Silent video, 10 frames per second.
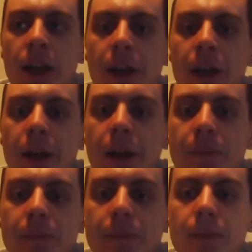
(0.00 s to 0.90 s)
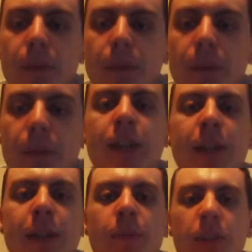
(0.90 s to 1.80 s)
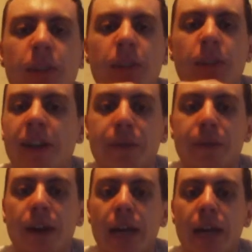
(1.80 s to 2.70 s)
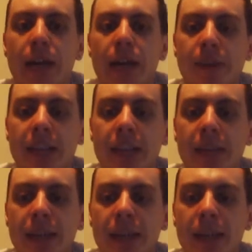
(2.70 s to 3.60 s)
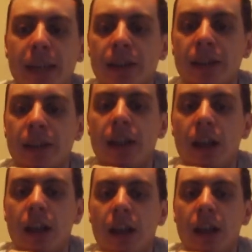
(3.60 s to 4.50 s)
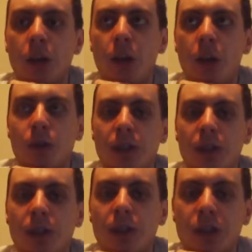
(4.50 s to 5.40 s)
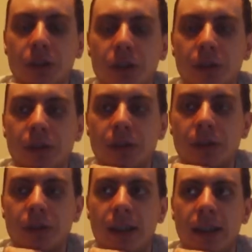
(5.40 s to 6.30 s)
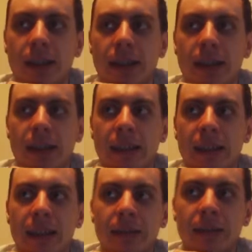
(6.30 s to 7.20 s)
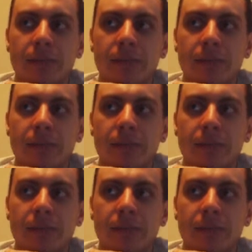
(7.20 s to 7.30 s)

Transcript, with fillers: My first placement was only 9 to 5, and my second placement, although it was residential, it